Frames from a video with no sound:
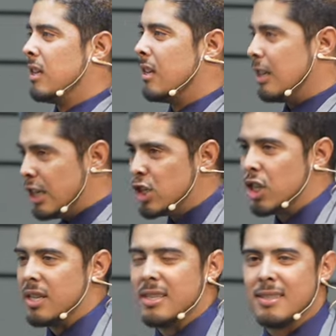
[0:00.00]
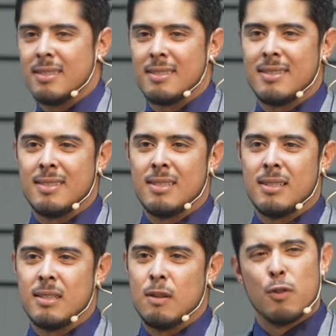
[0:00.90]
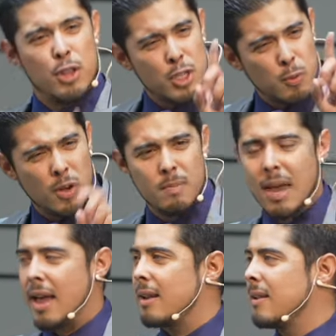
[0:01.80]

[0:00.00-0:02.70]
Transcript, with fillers: Legion, for this one man.